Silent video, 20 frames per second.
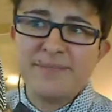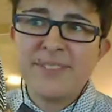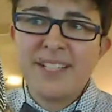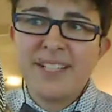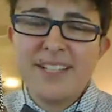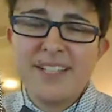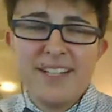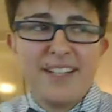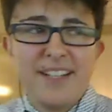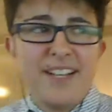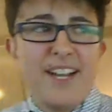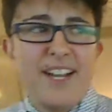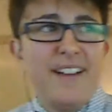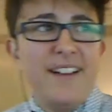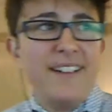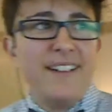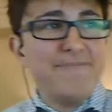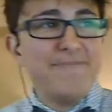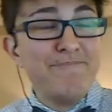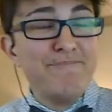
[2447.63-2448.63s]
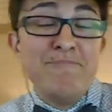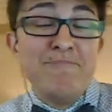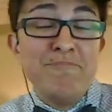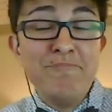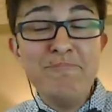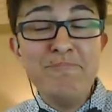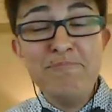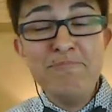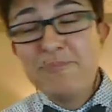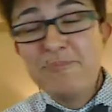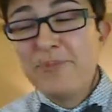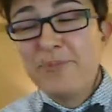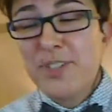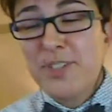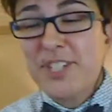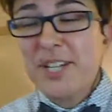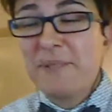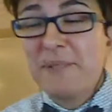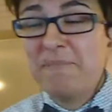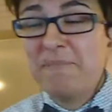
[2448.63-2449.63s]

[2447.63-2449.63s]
We'll see.